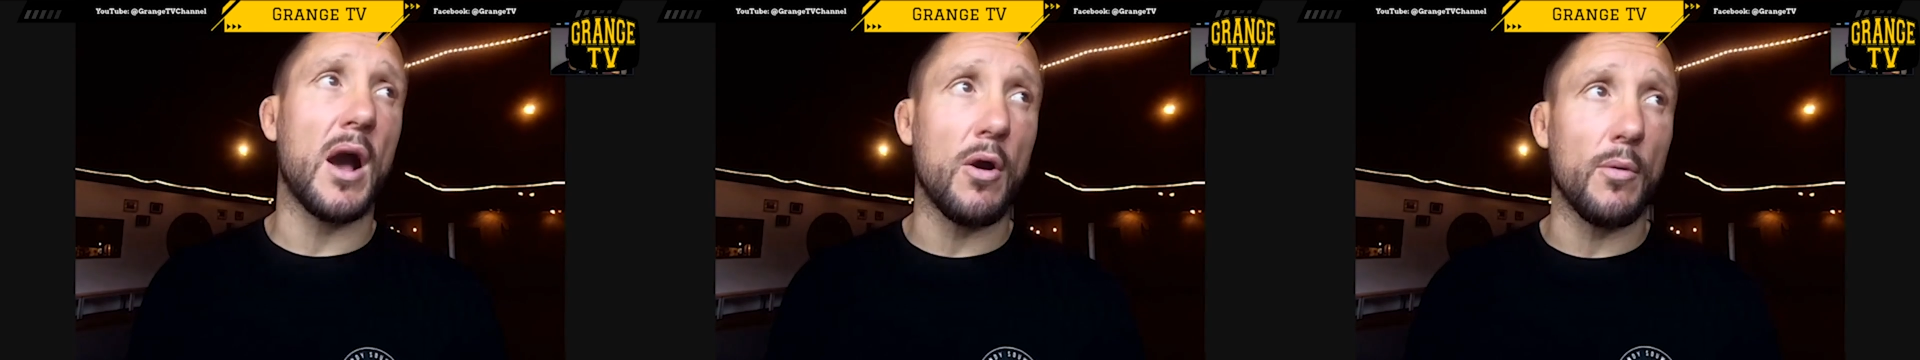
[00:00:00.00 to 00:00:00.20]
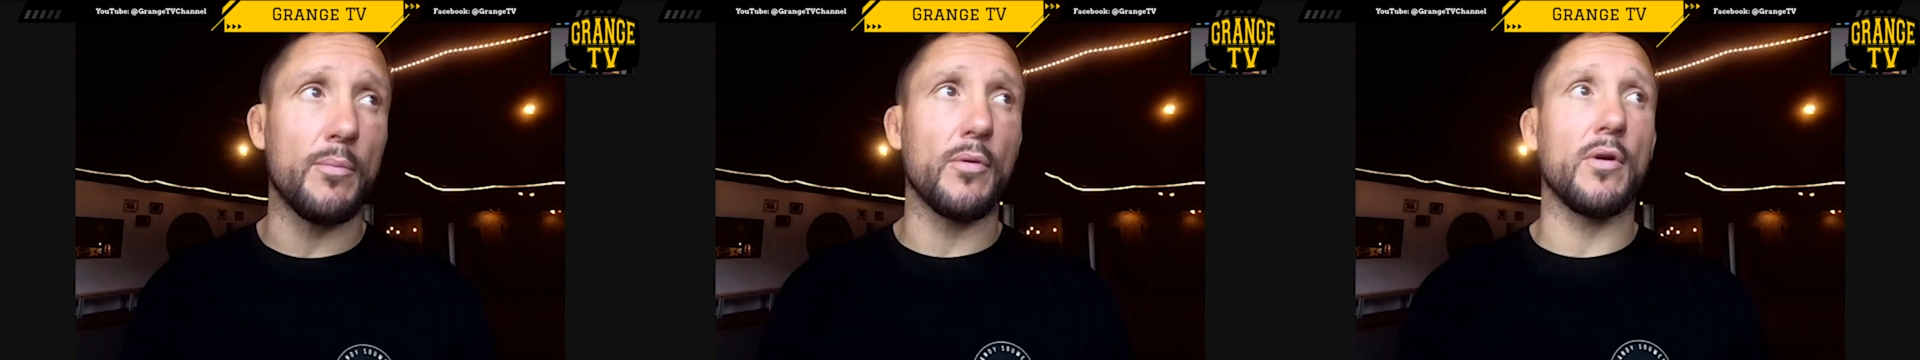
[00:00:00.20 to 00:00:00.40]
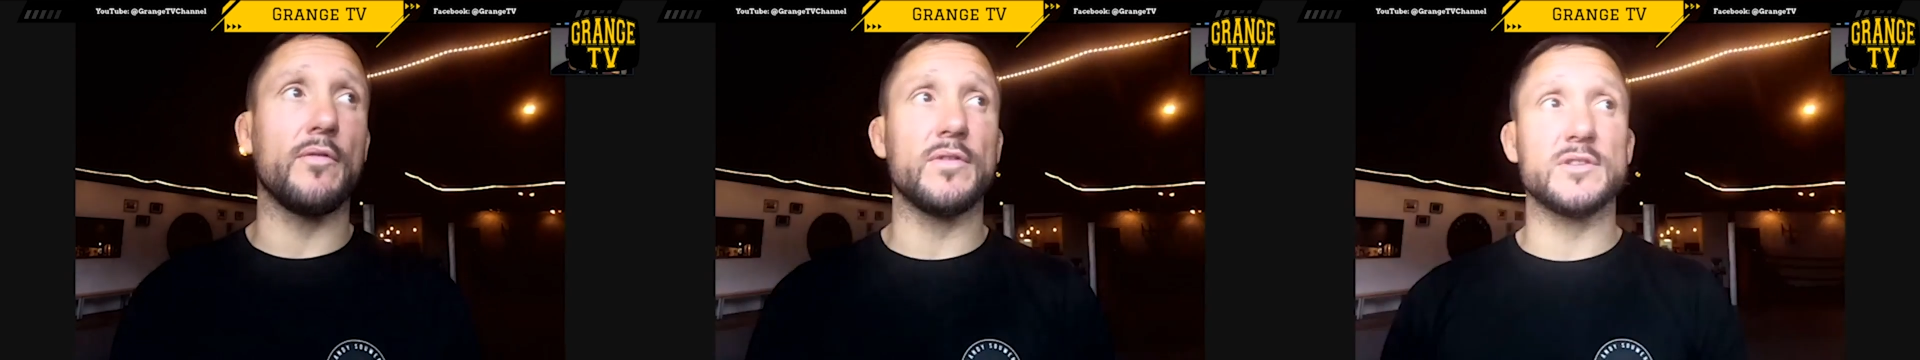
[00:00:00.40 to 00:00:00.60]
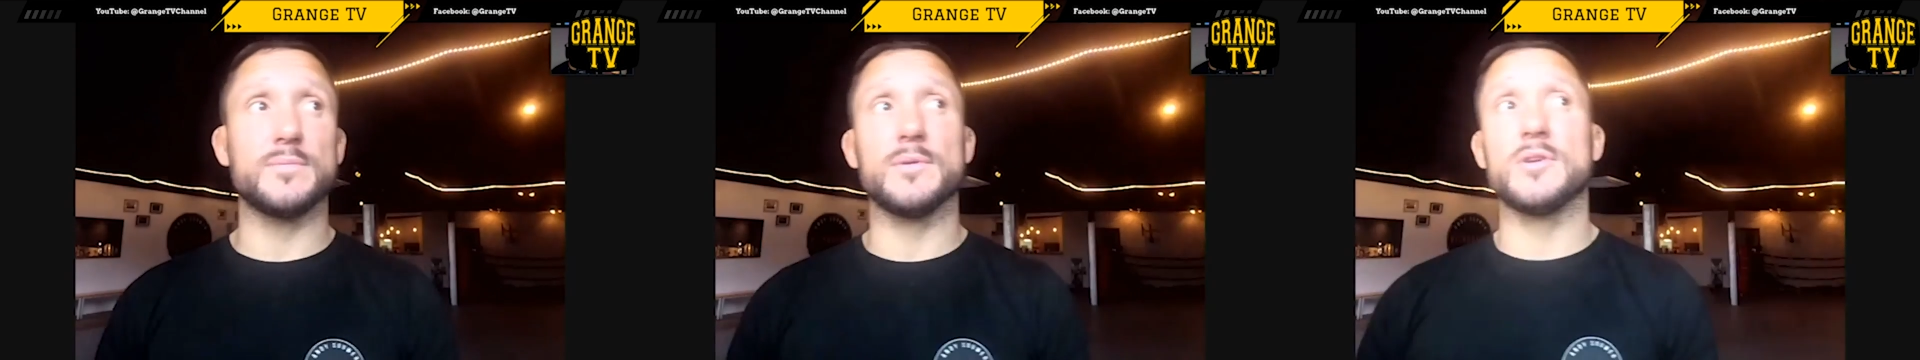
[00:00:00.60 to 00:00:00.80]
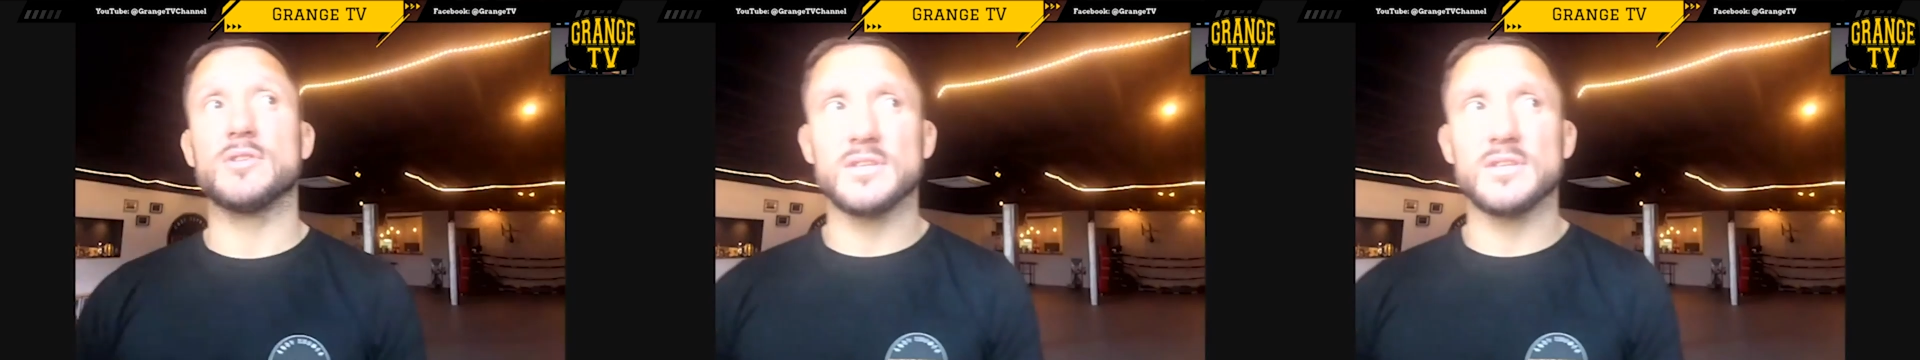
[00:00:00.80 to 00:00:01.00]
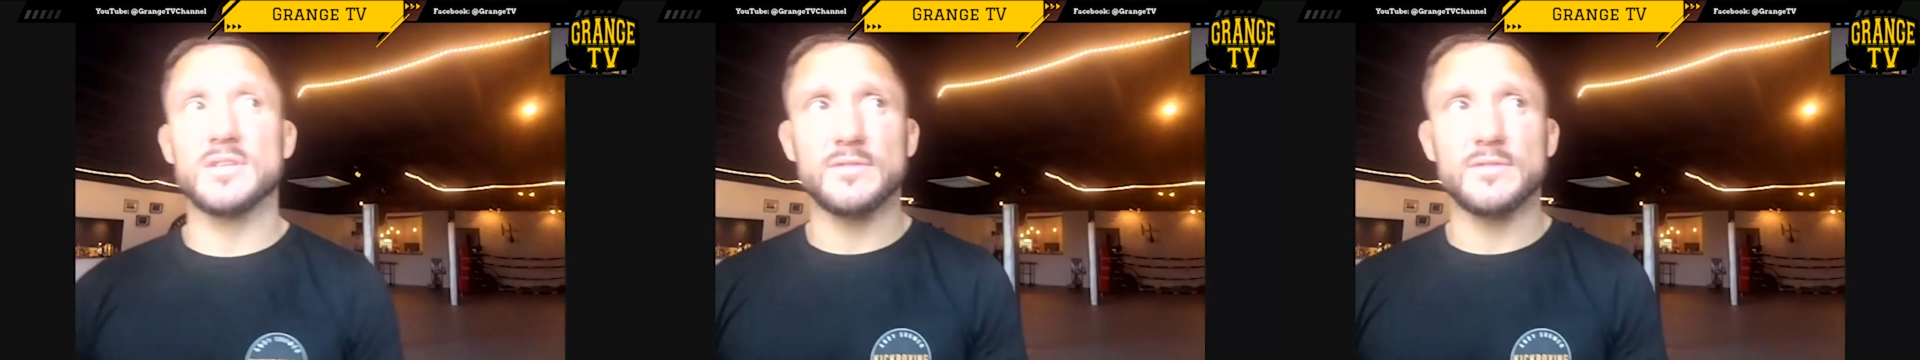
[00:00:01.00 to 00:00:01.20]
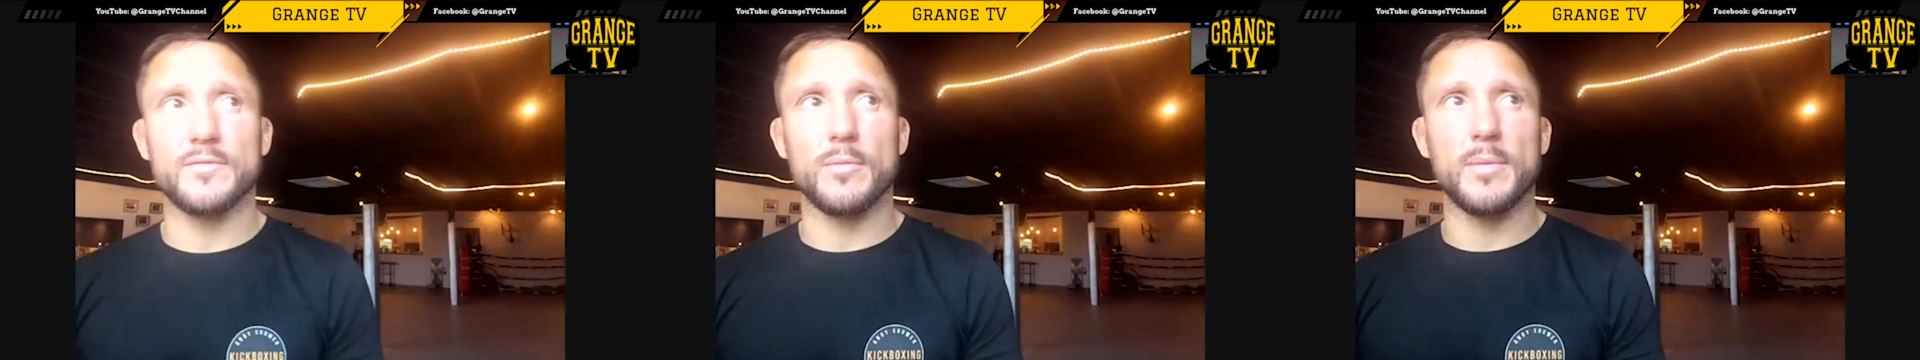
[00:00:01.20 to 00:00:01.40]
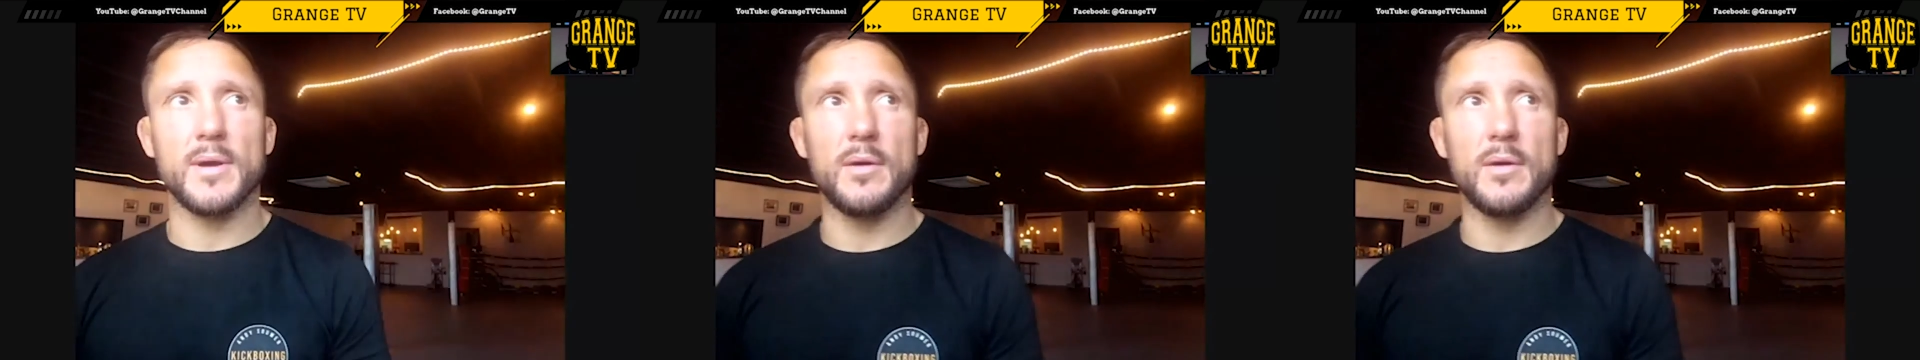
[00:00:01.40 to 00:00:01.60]
our province, because he's
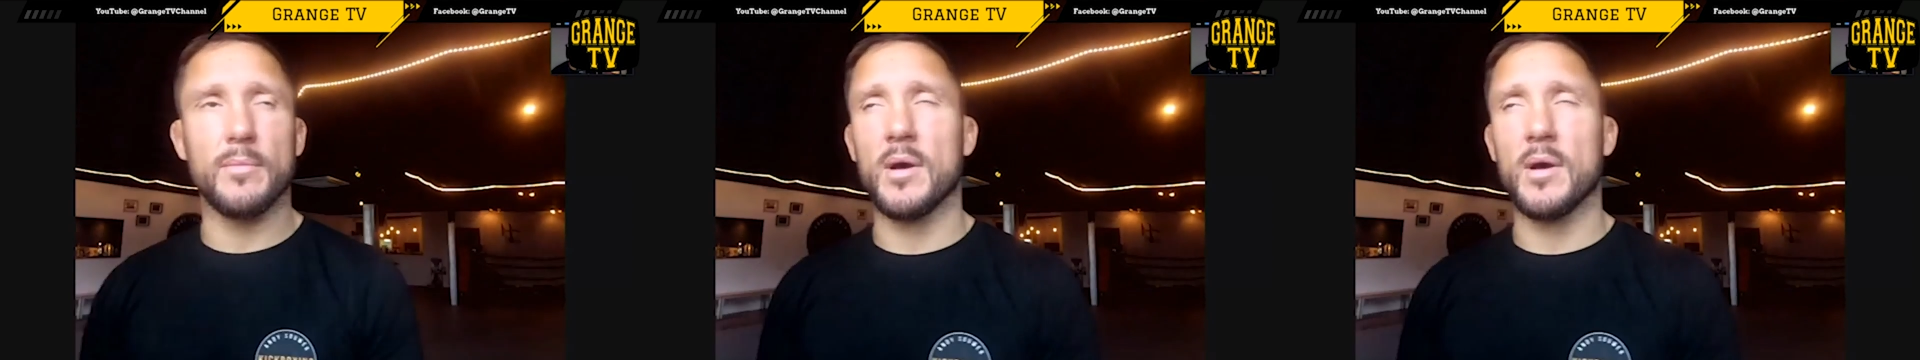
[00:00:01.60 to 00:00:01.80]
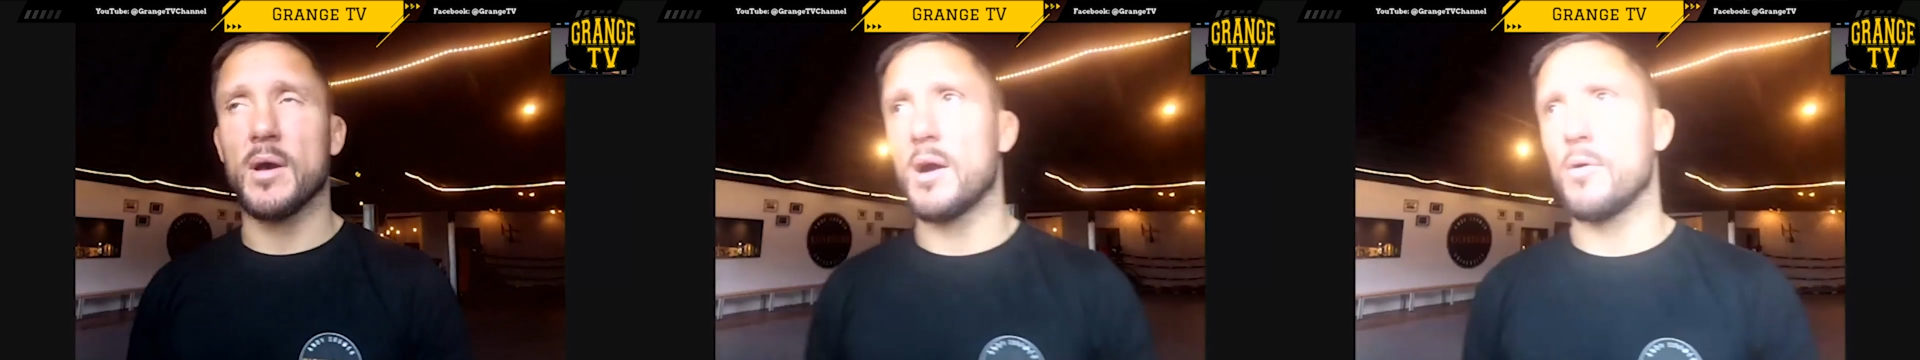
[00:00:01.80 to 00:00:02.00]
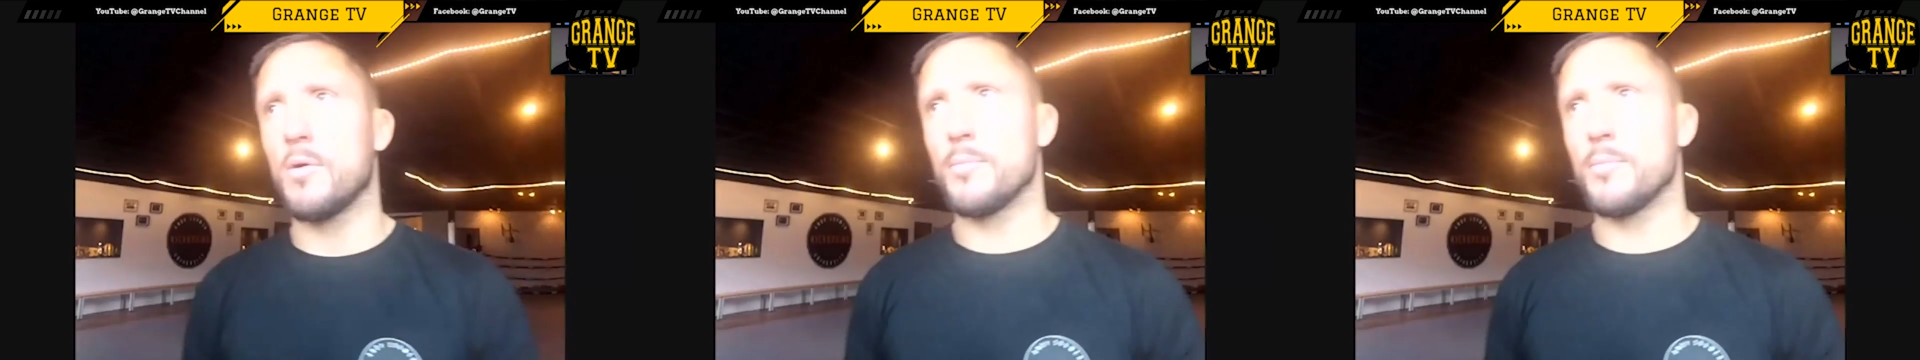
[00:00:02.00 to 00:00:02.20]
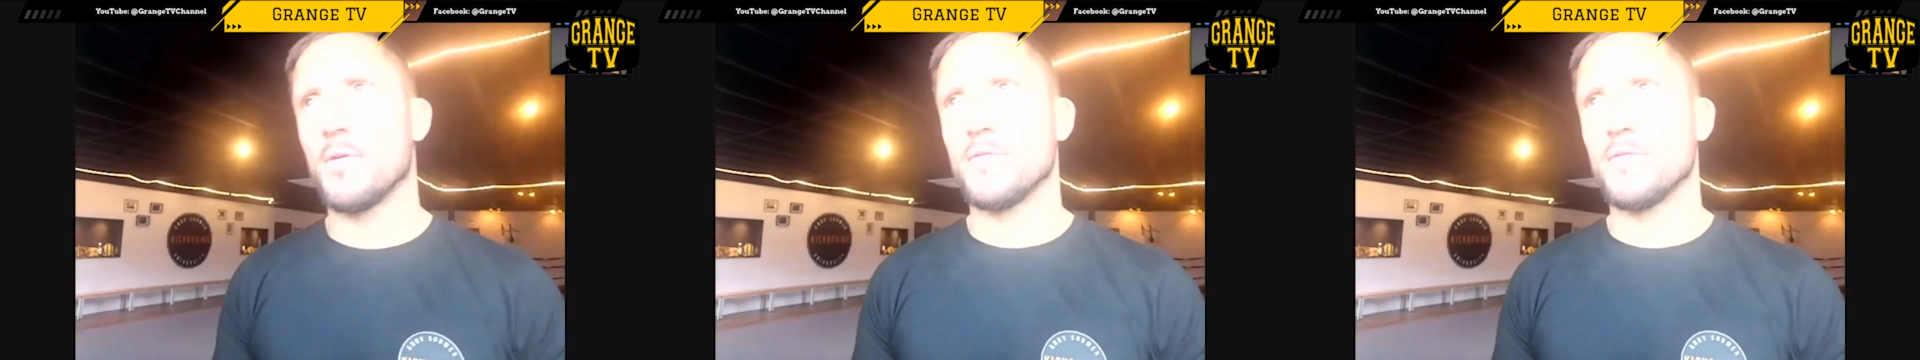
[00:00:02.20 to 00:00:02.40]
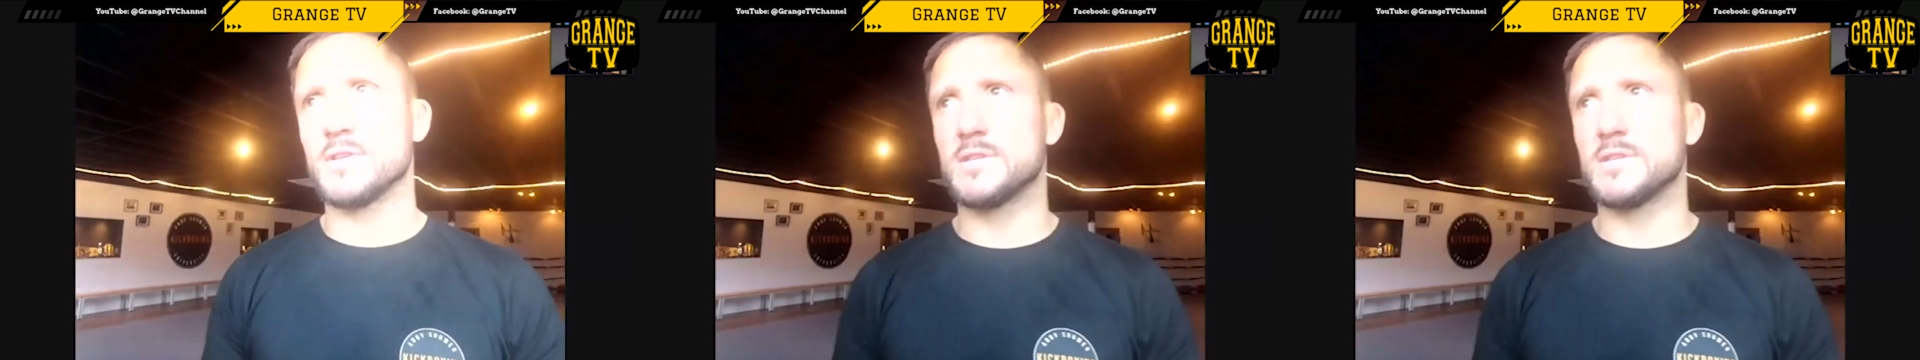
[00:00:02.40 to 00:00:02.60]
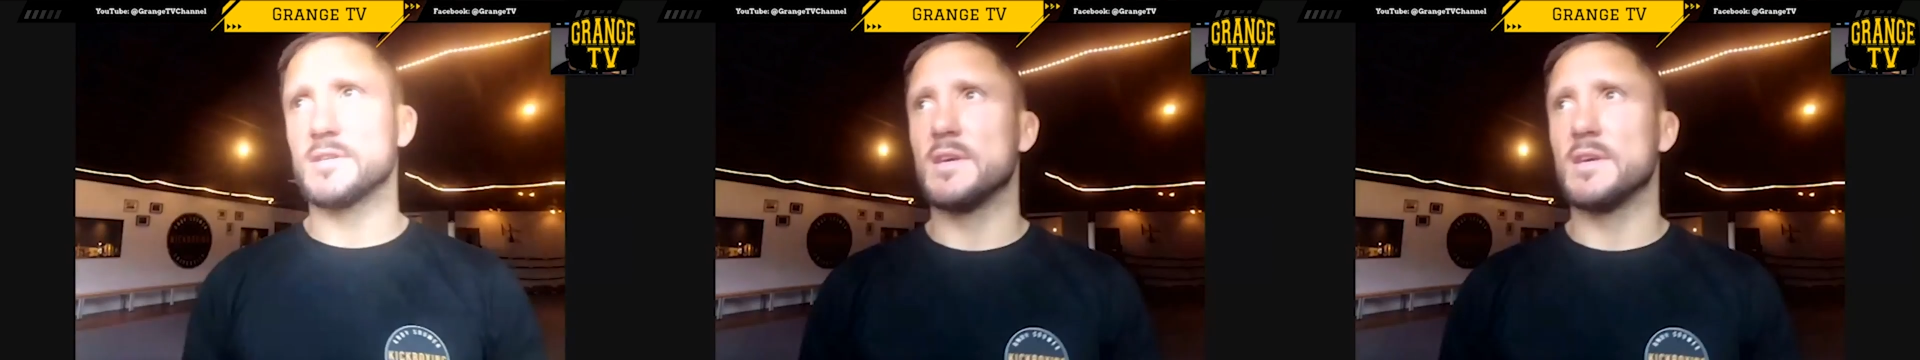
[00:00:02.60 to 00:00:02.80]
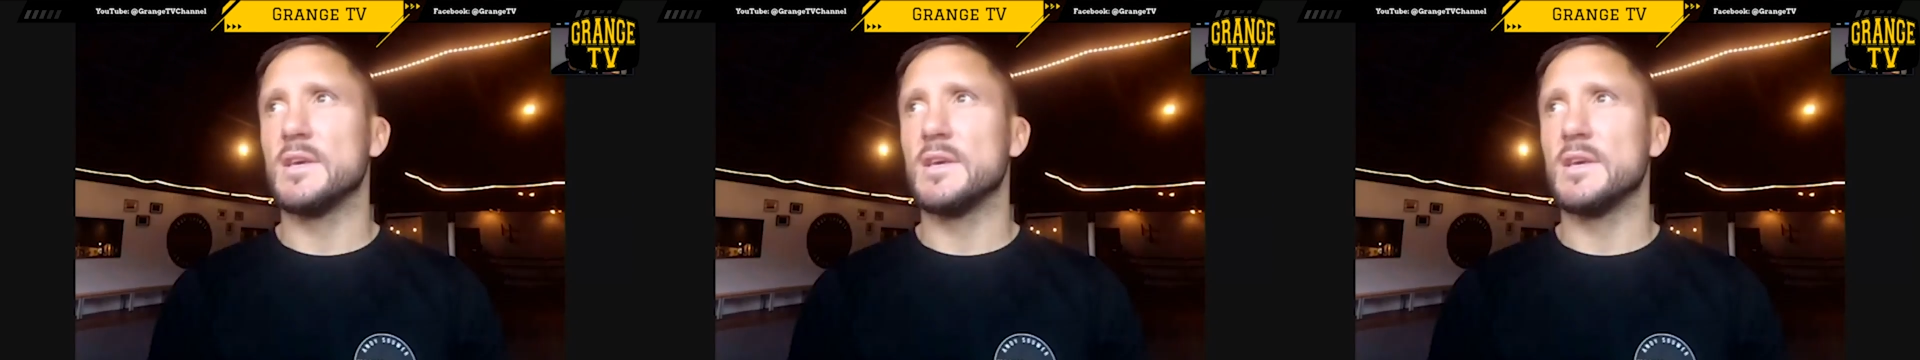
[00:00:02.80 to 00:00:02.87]
from our province,